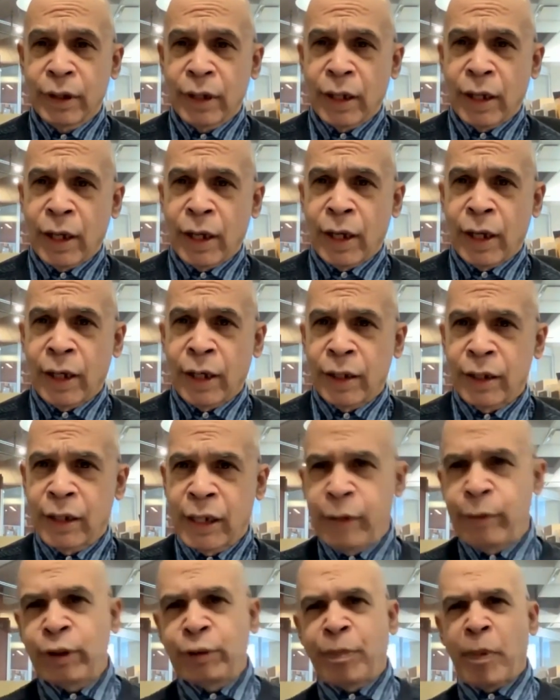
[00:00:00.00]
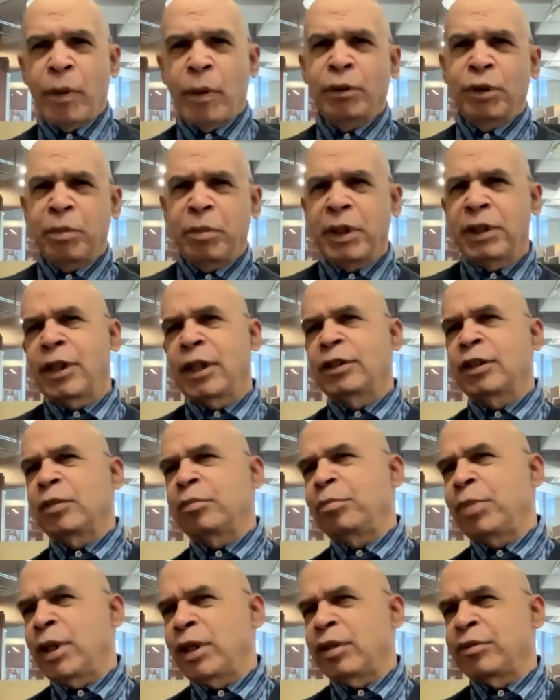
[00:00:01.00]
he was supposed to be such a
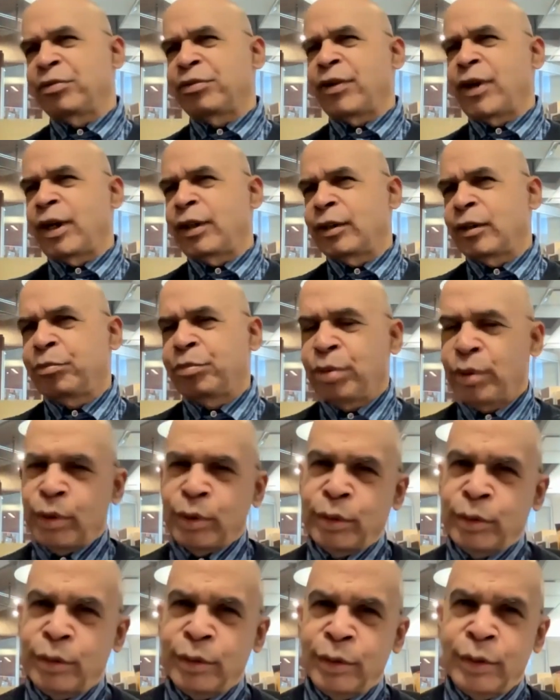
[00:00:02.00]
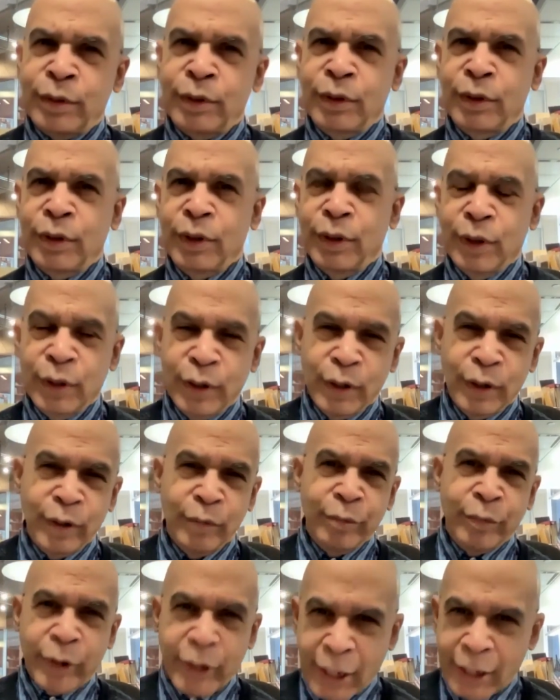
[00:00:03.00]
big friend of Putin,
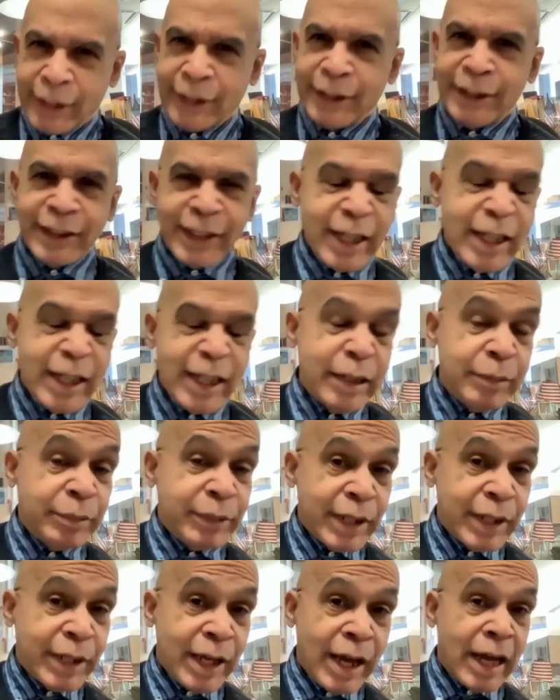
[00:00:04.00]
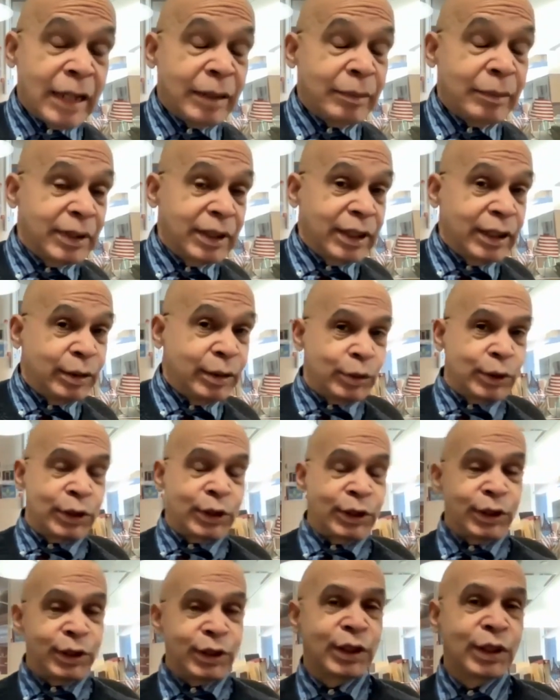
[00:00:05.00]
but at the same time, he
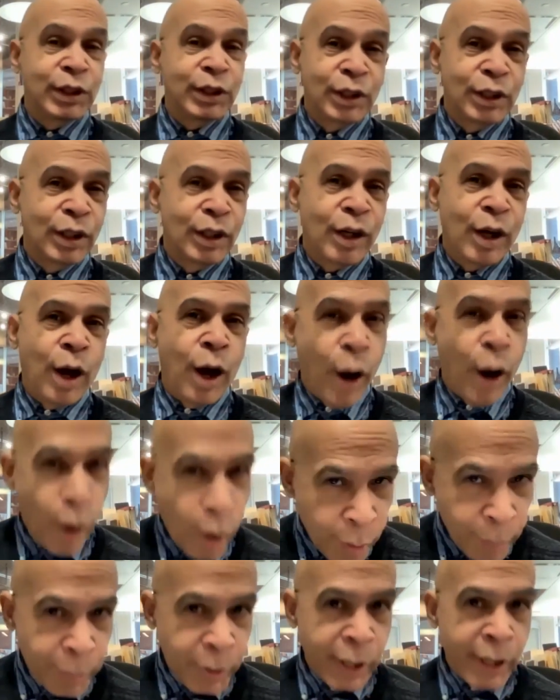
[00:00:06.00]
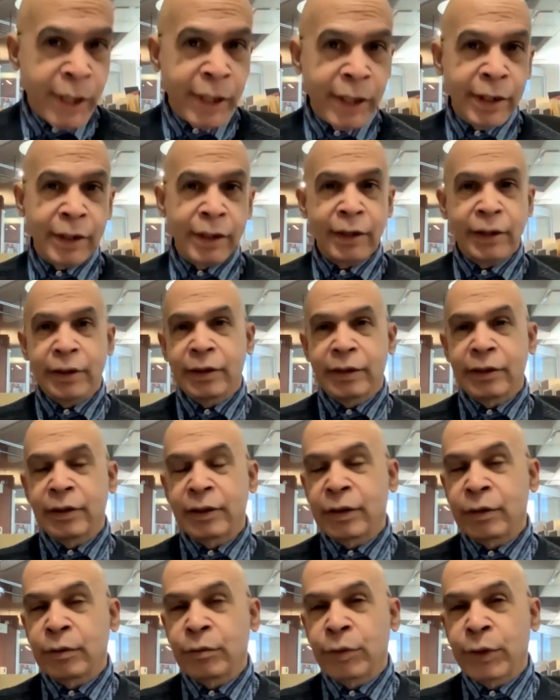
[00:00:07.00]
was arming
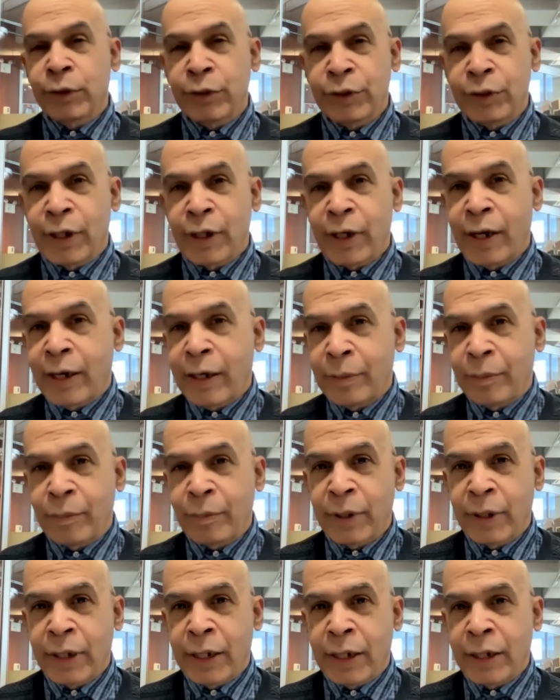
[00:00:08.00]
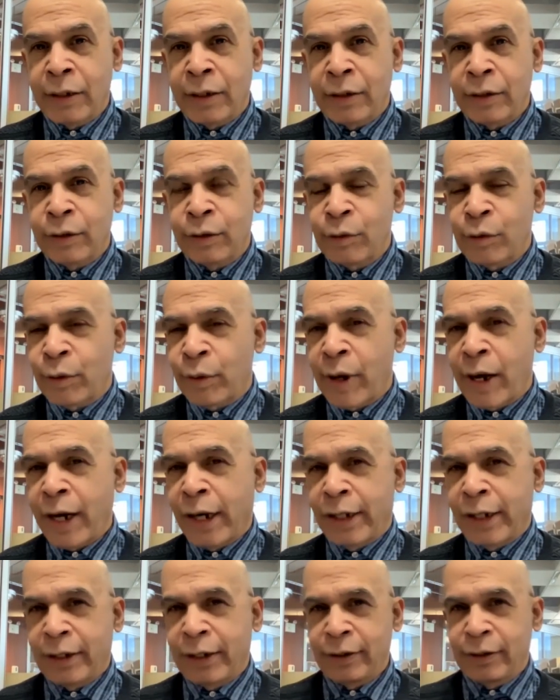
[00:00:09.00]
the regime in
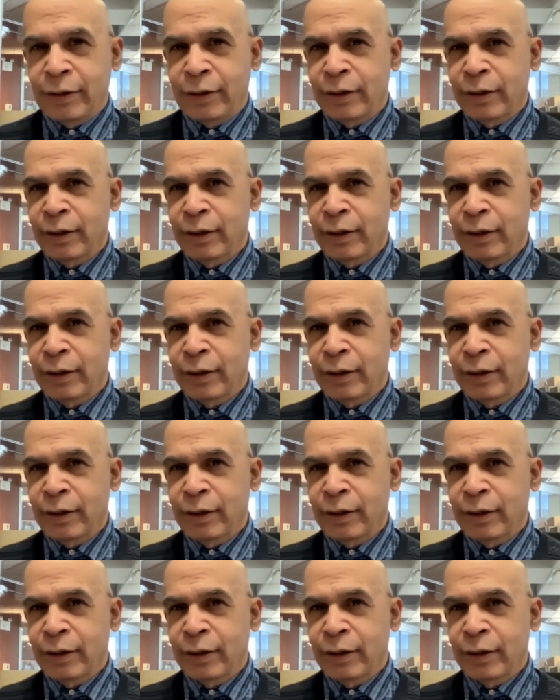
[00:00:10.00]
Ukraine.